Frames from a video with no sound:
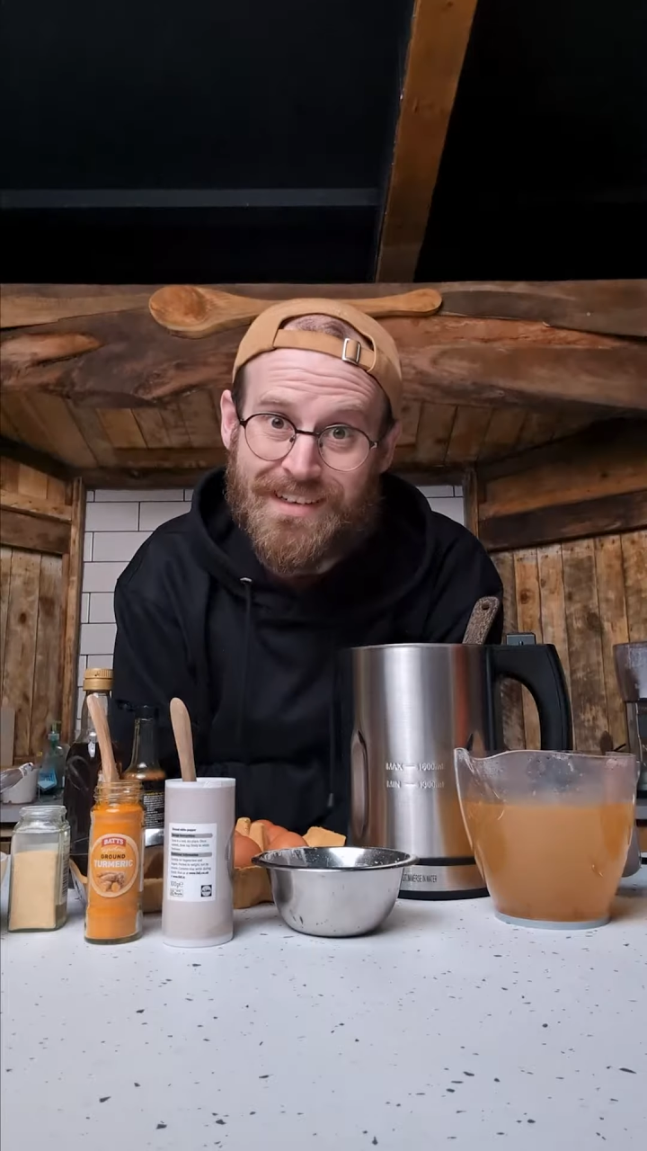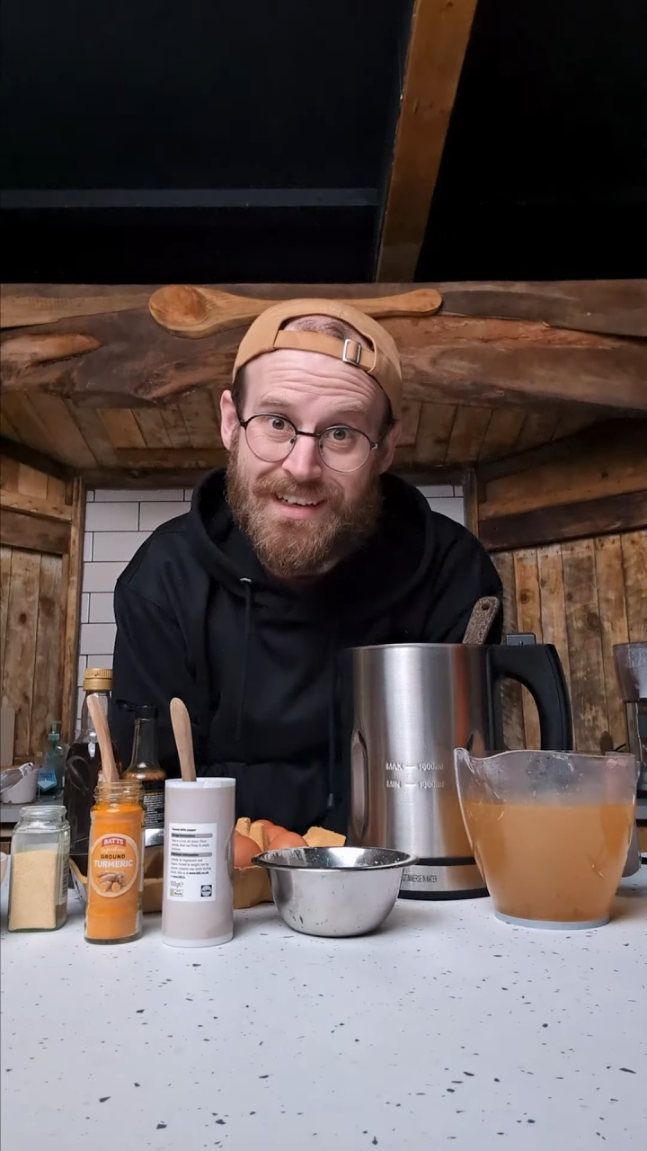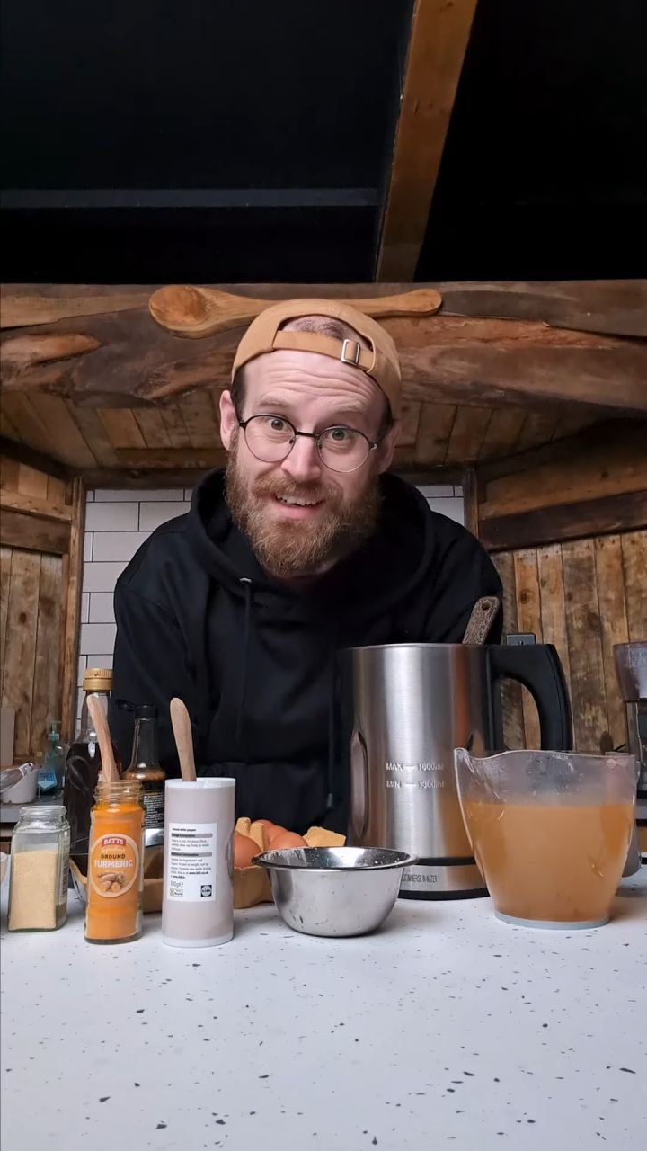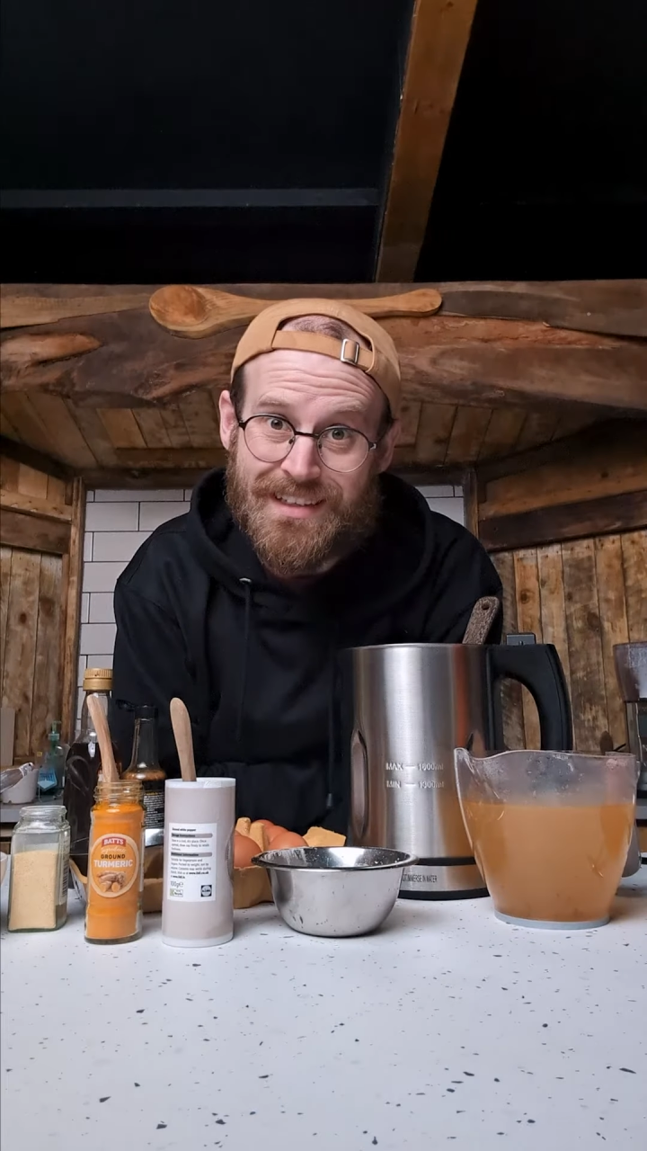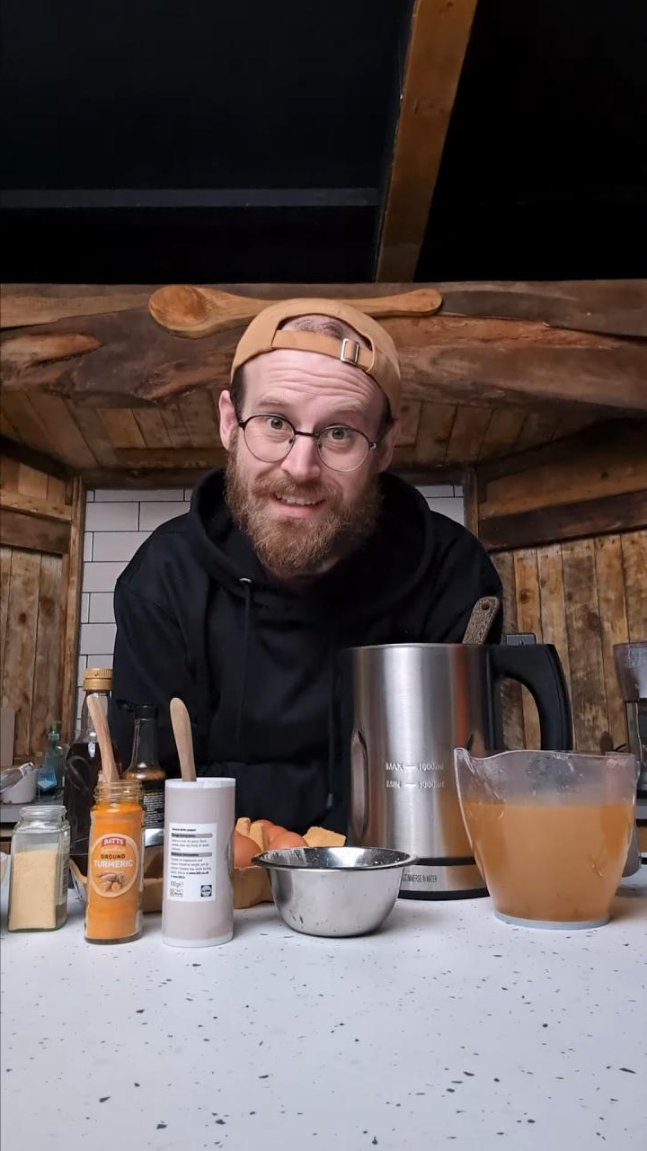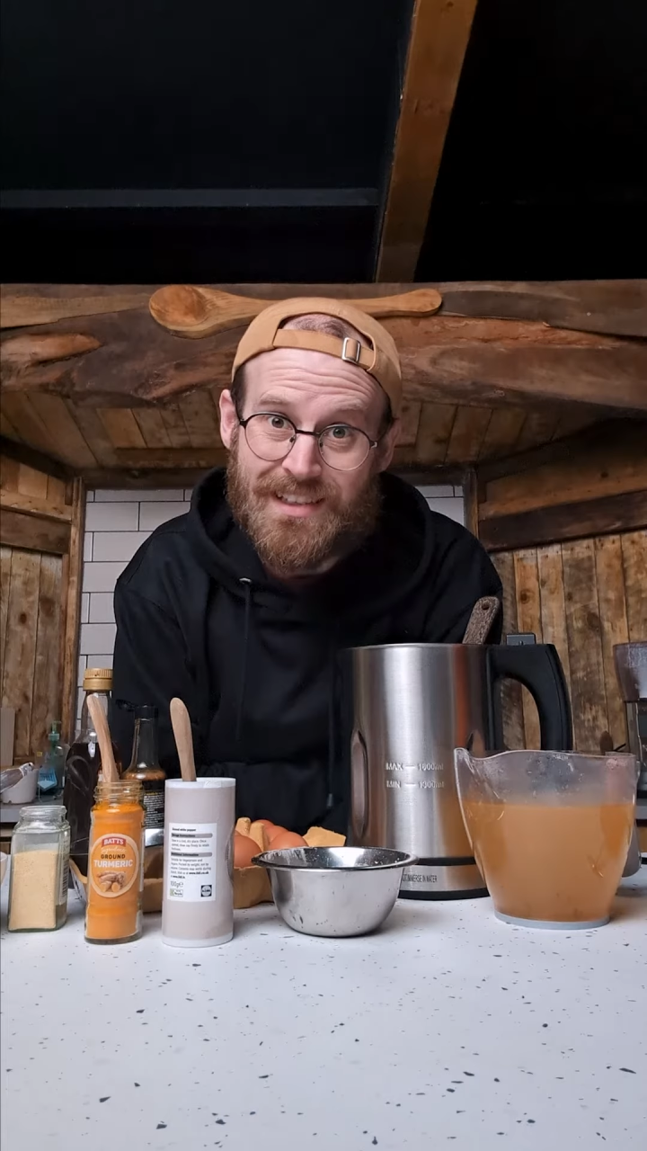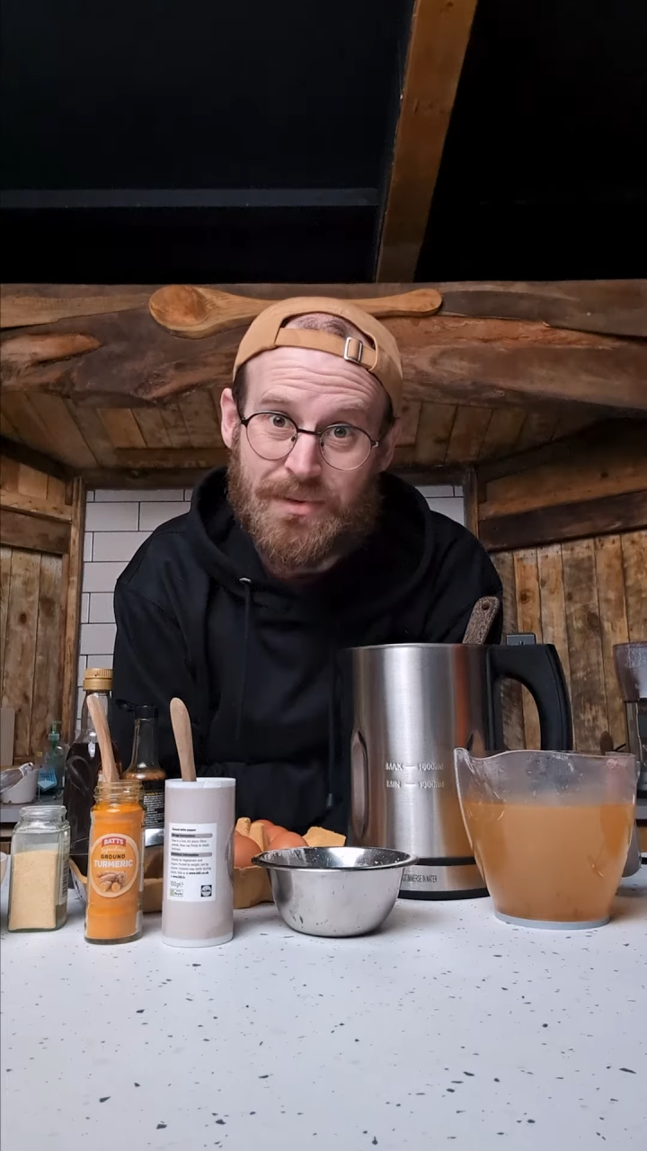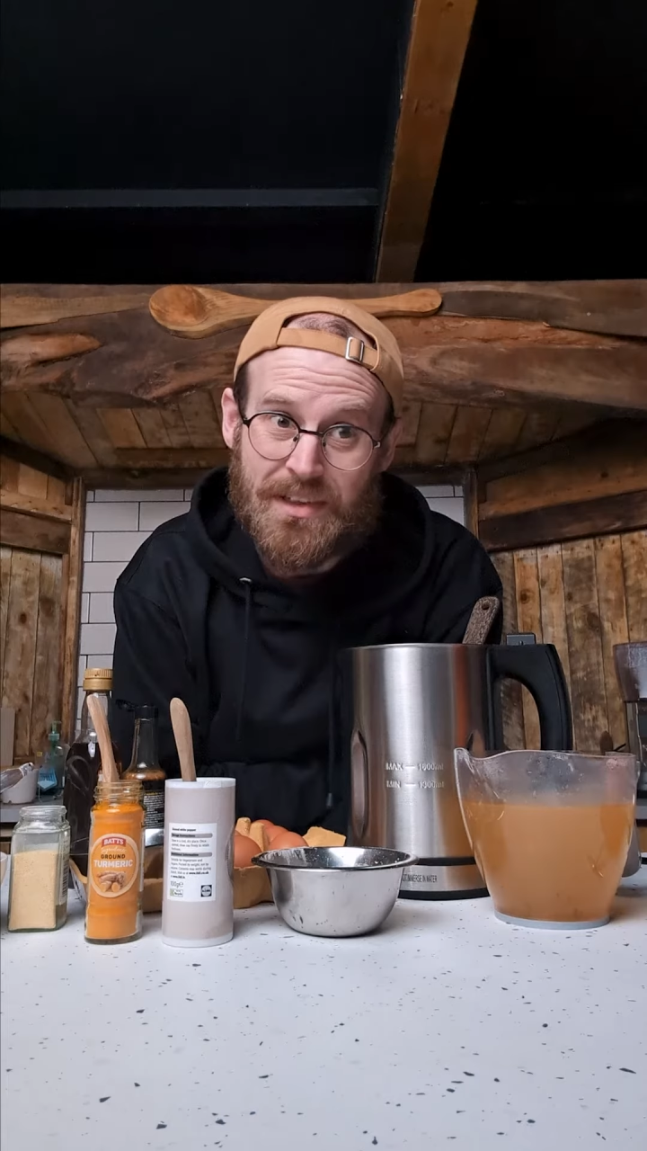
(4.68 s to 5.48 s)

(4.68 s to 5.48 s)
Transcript: delicious with